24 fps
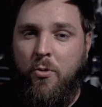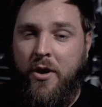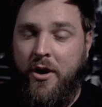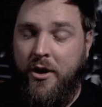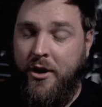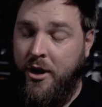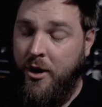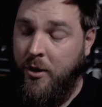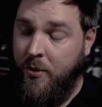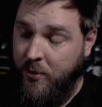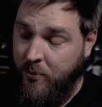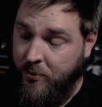of
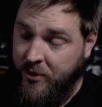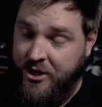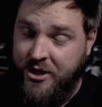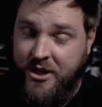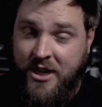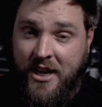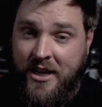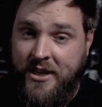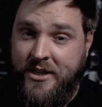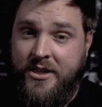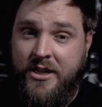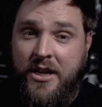weirdo, in which
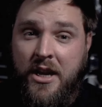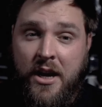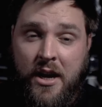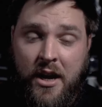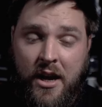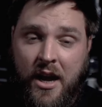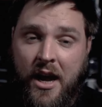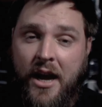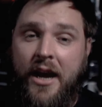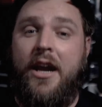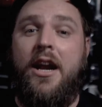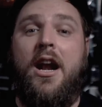case
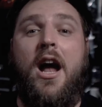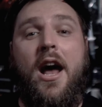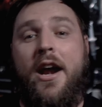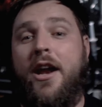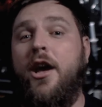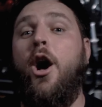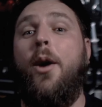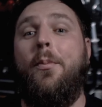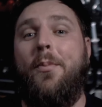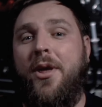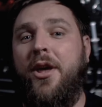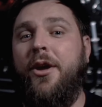I
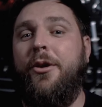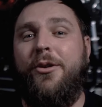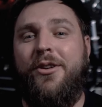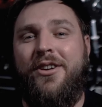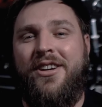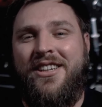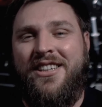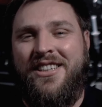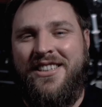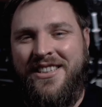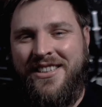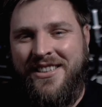cannot help you.
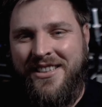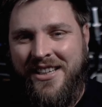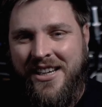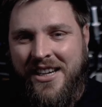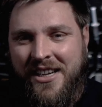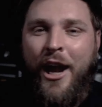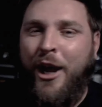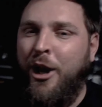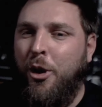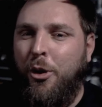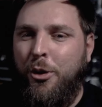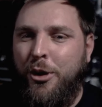
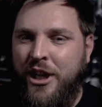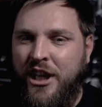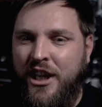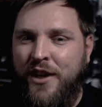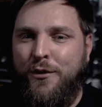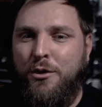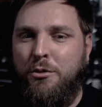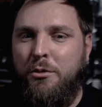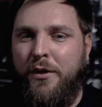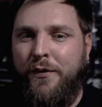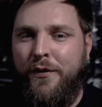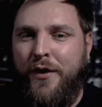I can only
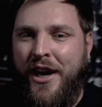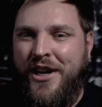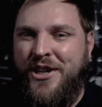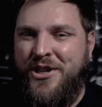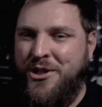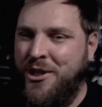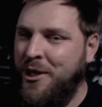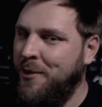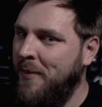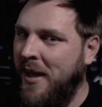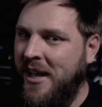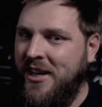give you
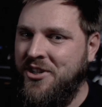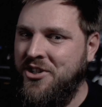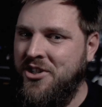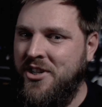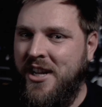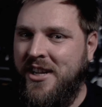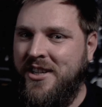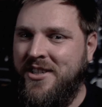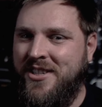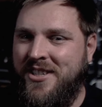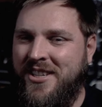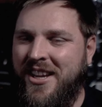advice that makes
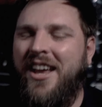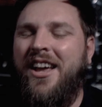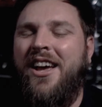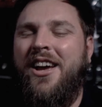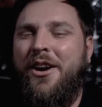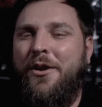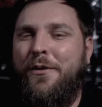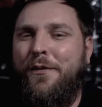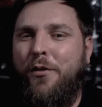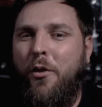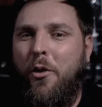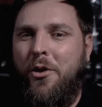sense,
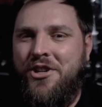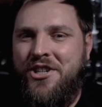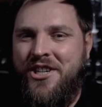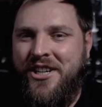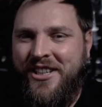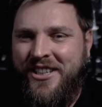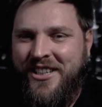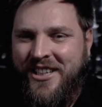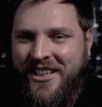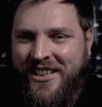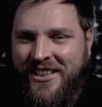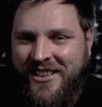
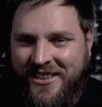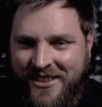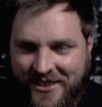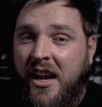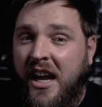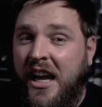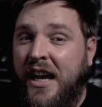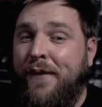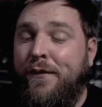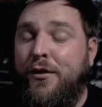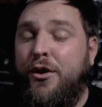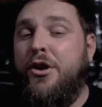unfortunately.
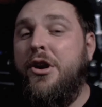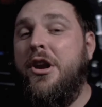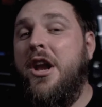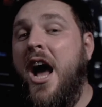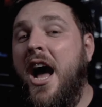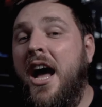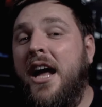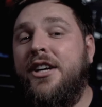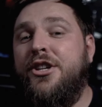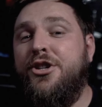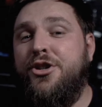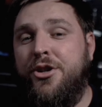And if you're
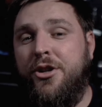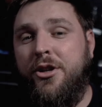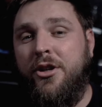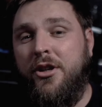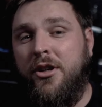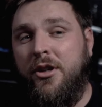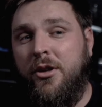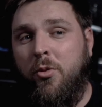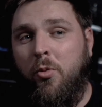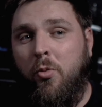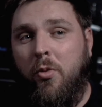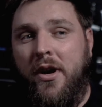not
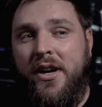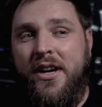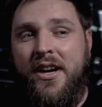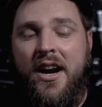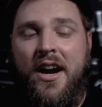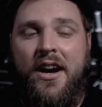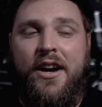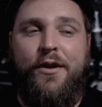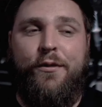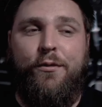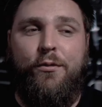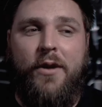sure what
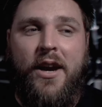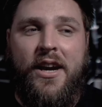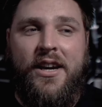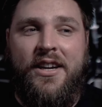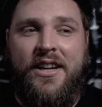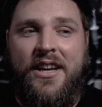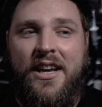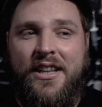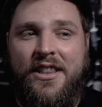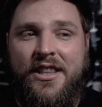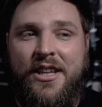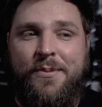kind of
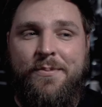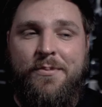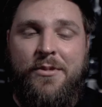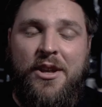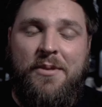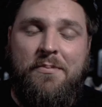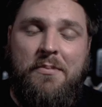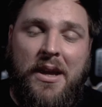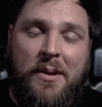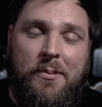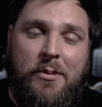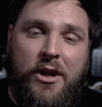reg to get them,
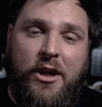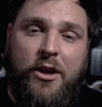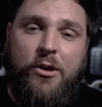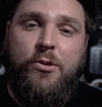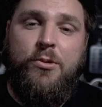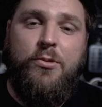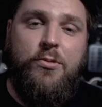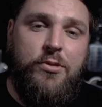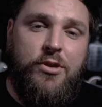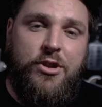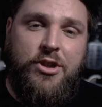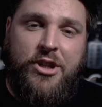then maybe
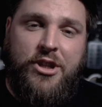go